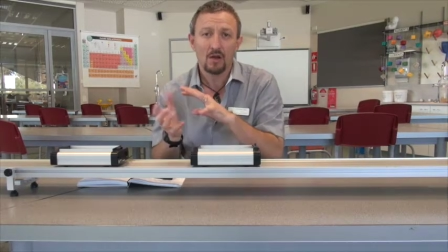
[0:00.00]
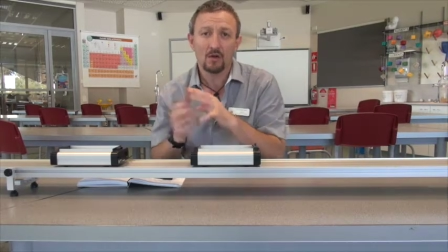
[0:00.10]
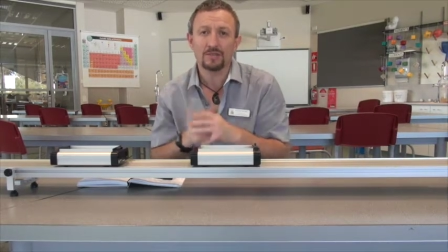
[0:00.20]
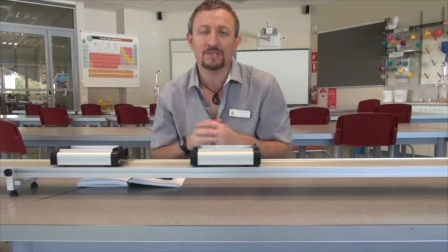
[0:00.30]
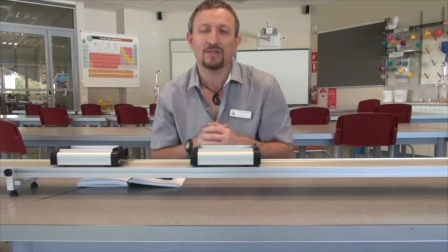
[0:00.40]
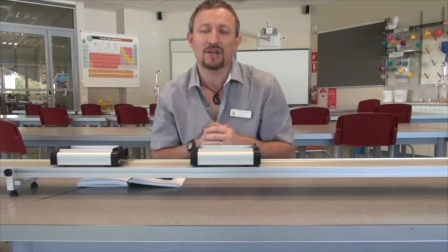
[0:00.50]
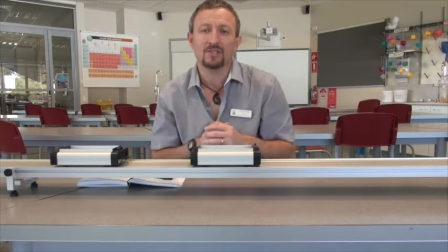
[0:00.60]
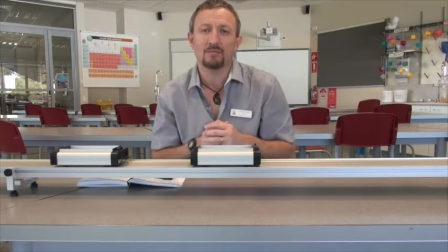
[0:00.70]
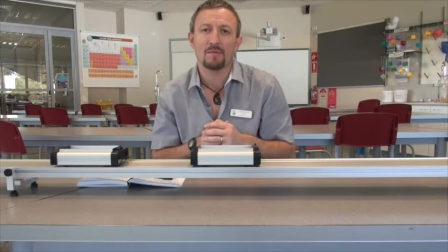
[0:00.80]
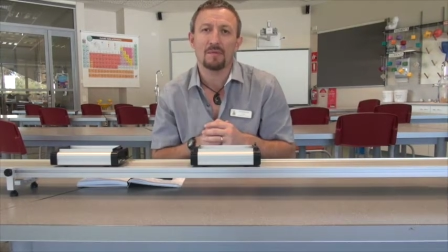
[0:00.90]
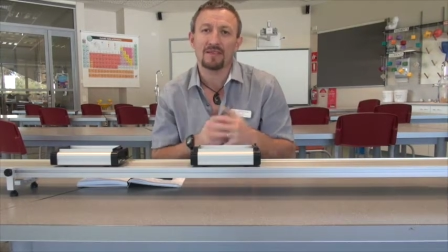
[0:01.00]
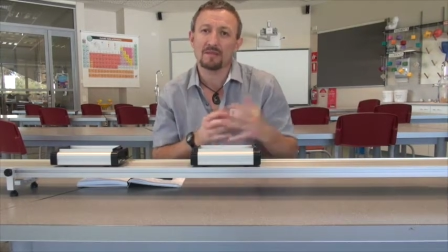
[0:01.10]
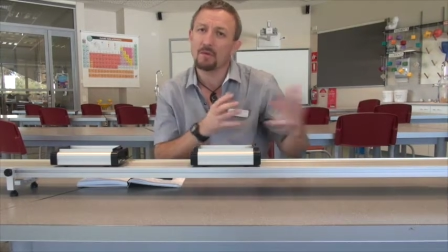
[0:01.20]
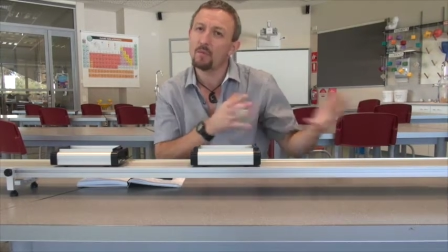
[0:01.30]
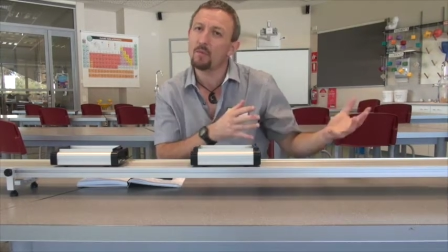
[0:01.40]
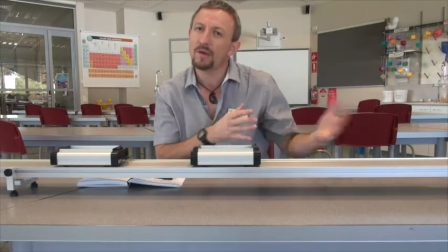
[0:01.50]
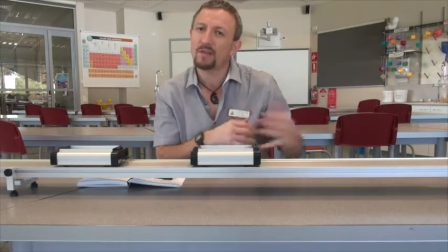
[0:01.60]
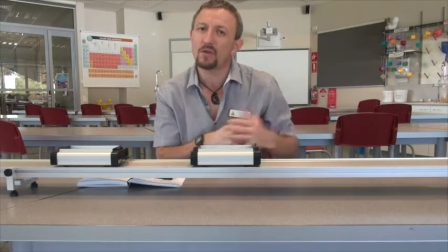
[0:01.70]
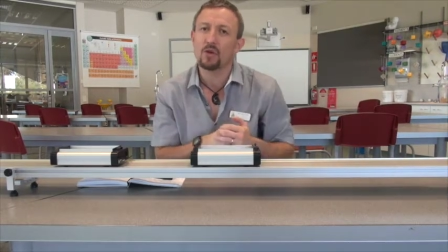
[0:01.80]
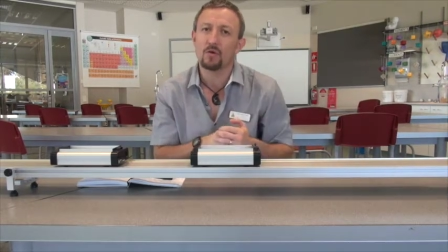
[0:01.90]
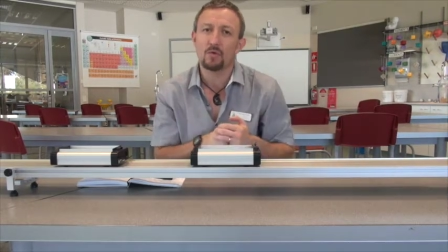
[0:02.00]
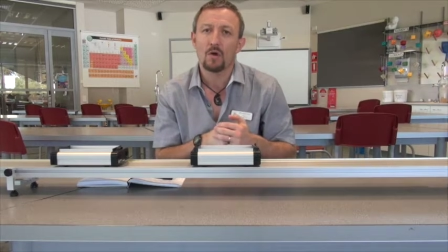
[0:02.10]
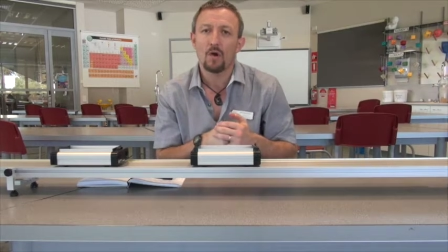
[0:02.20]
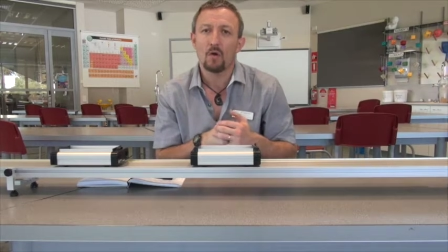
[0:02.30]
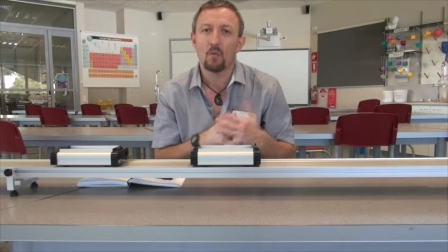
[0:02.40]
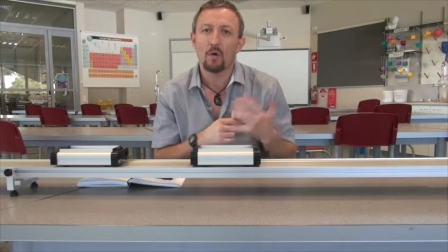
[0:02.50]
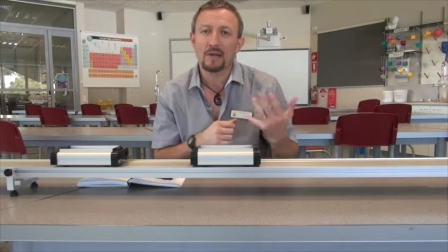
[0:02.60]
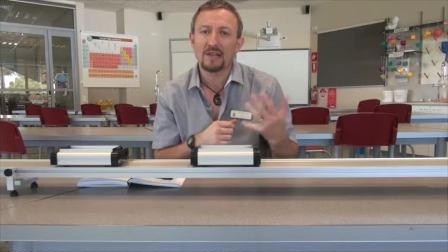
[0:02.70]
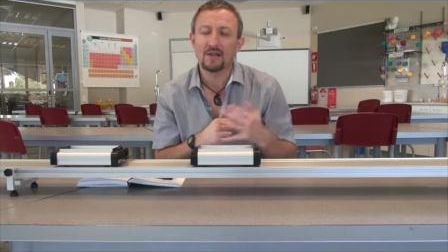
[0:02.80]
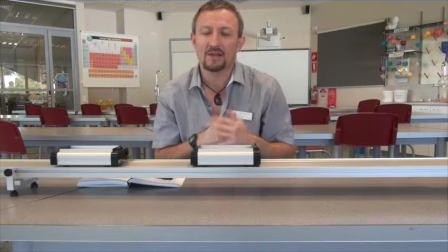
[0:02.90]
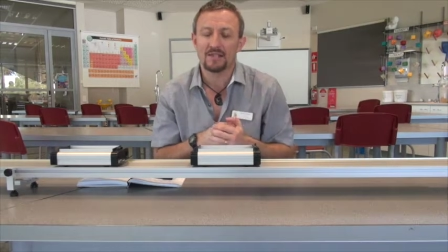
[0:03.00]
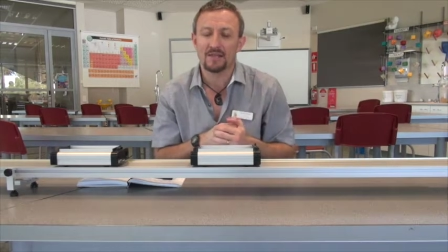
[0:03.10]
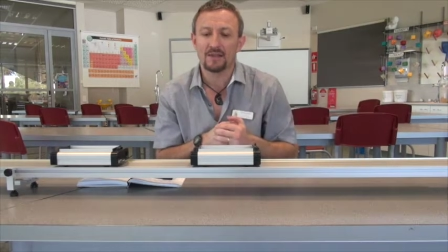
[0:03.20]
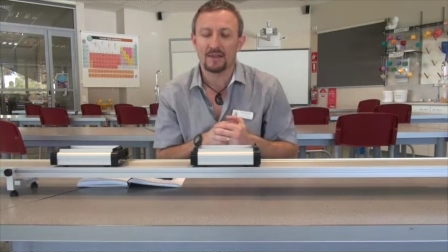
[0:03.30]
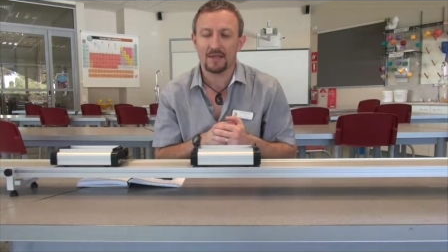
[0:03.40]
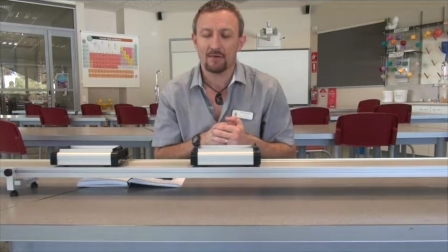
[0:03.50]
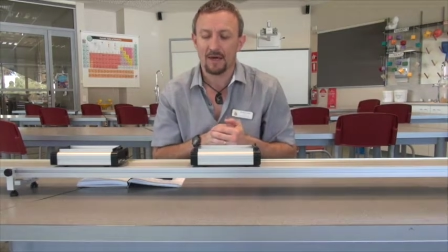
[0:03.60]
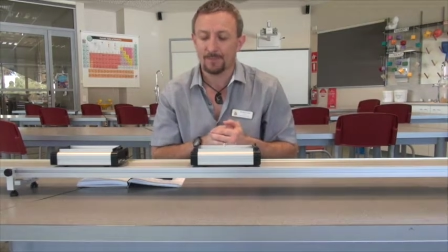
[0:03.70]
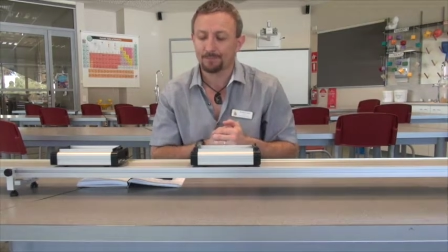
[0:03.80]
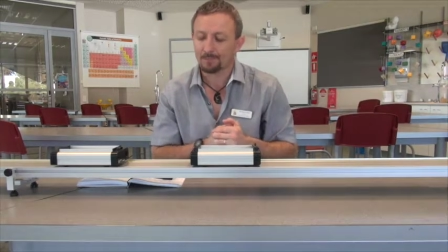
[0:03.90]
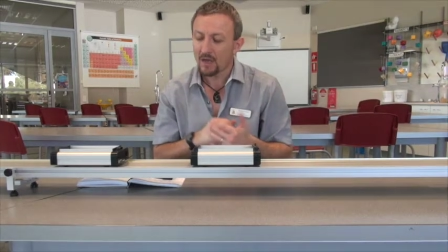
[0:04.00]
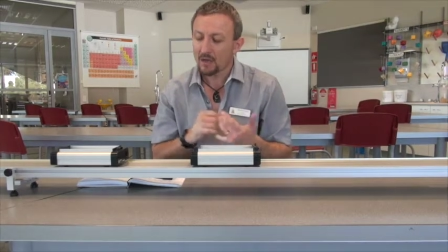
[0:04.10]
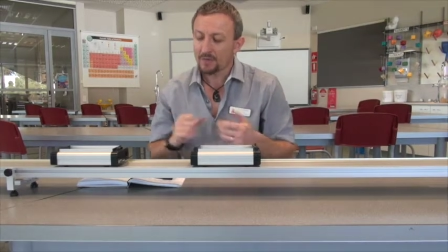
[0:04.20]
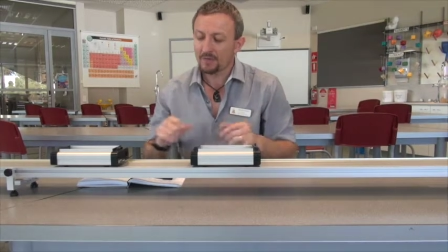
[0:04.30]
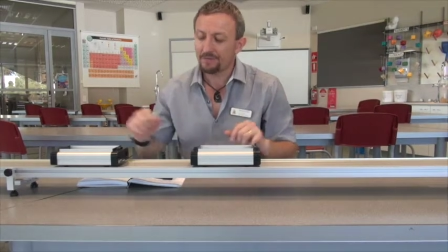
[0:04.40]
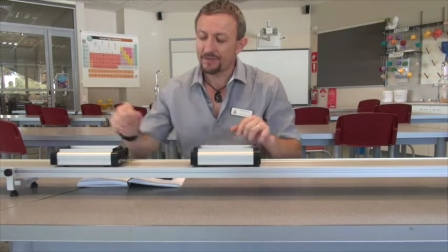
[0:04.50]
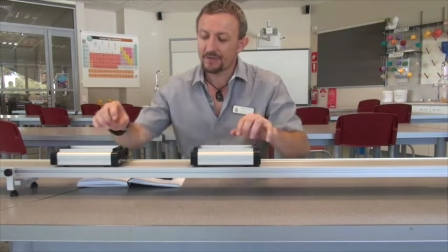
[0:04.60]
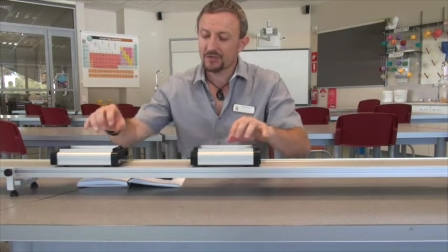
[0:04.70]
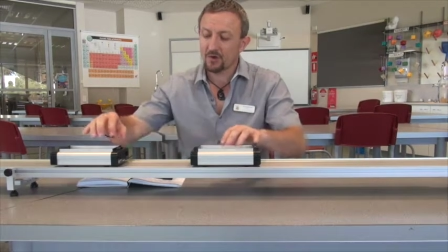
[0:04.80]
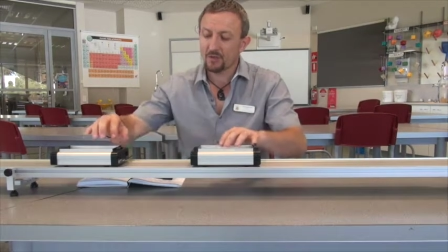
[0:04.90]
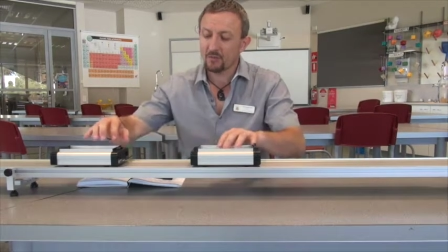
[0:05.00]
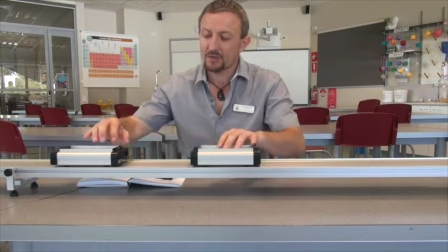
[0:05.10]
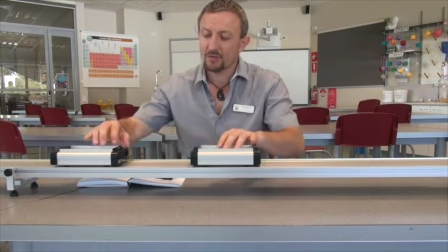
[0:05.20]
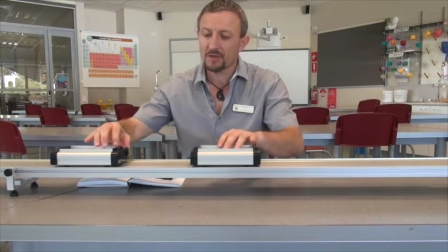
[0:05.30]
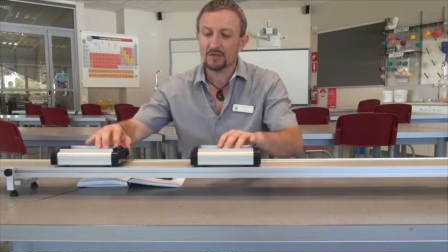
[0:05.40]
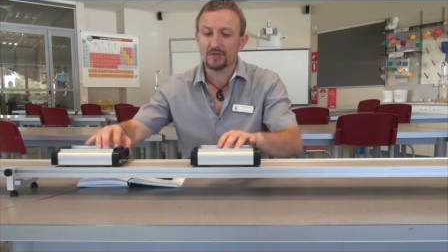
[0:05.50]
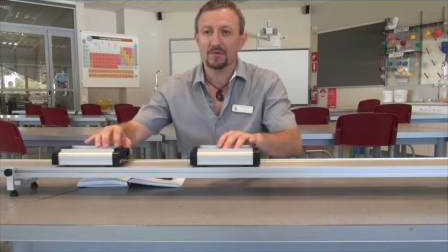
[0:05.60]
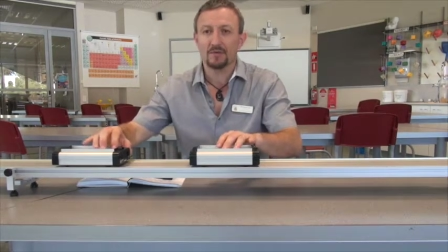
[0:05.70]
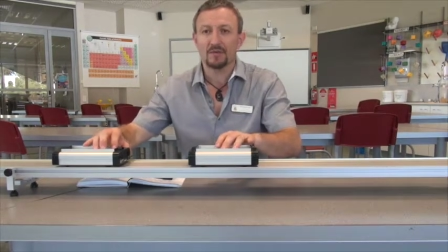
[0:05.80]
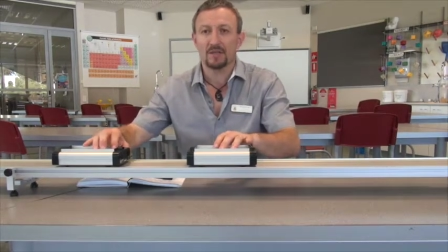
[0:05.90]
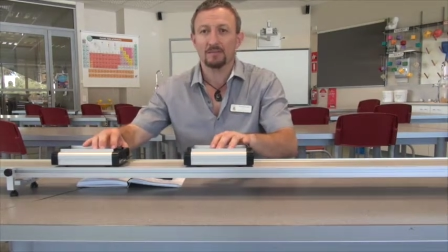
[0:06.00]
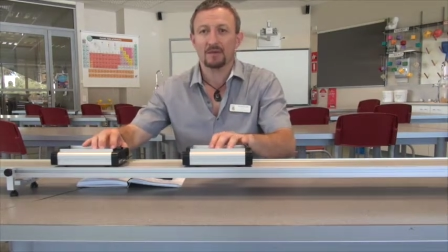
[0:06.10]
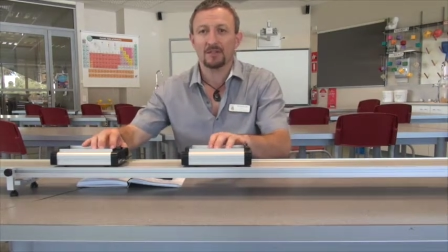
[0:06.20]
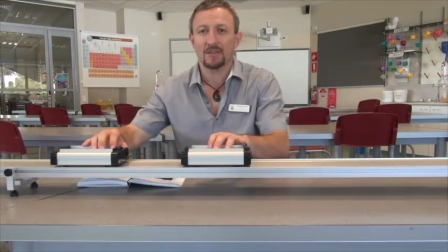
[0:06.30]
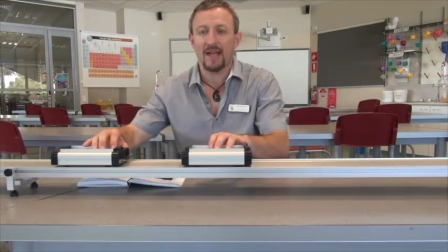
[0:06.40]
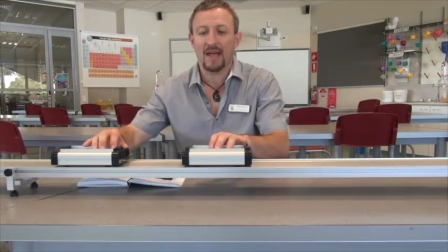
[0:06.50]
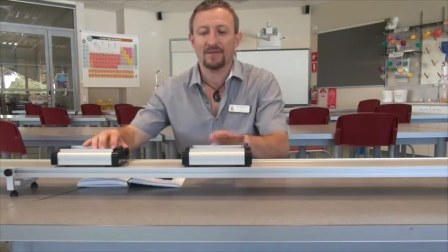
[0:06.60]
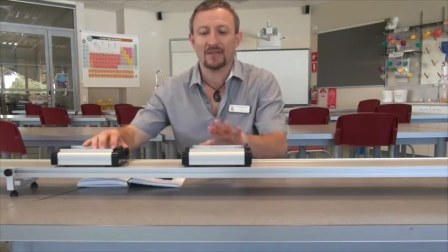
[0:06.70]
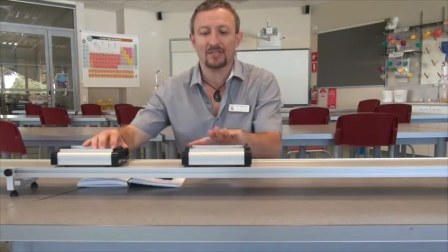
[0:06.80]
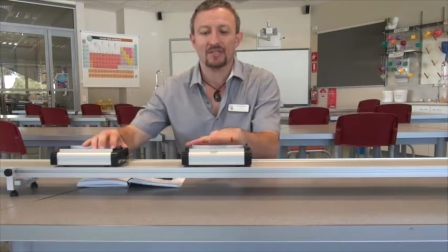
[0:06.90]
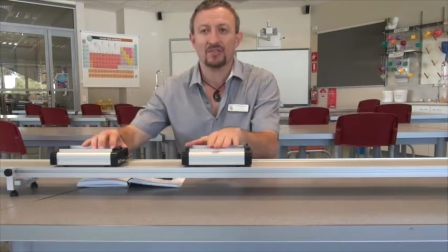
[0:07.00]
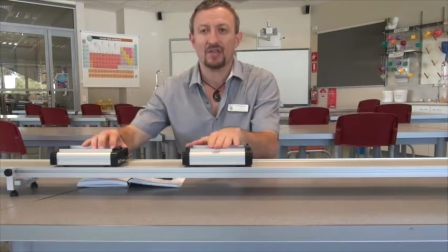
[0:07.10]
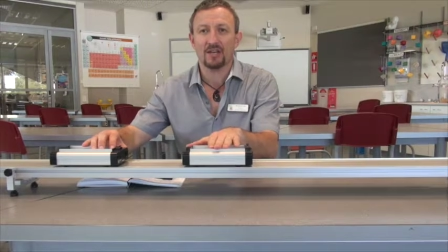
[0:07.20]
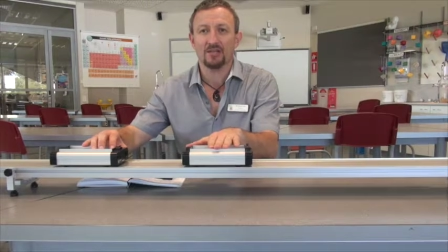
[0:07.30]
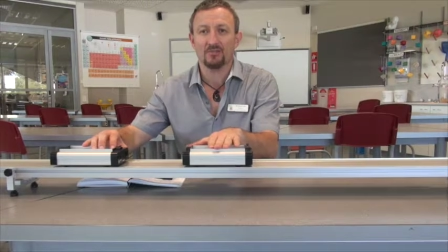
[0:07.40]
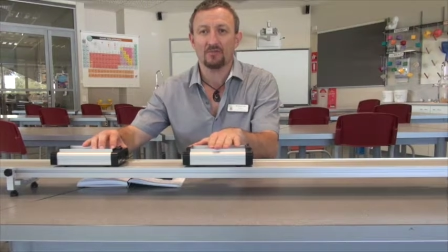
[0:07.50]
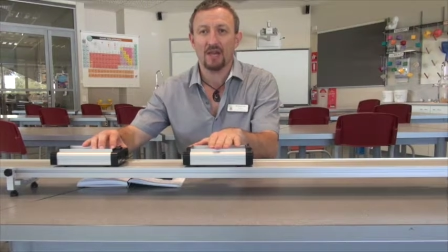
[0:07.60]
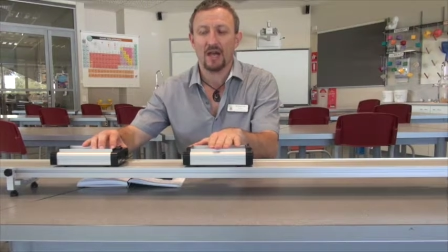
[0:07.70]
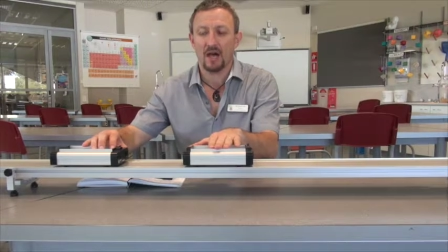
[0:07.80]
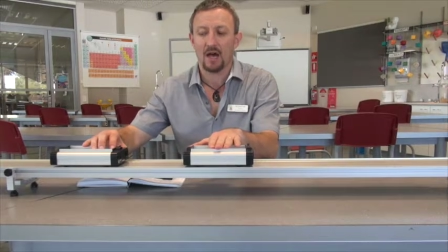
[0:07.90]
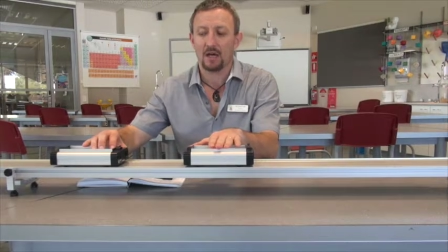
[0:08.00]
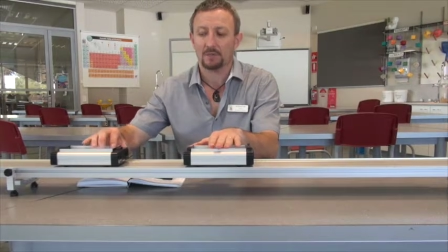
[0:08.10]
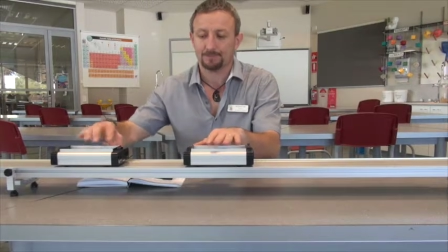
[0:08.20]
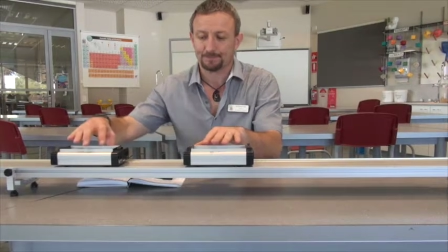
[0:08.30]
conservation momentum and what we knew or what we learnt in the theory. So first off, what I'm going to do is I'm just going to have a stationary cart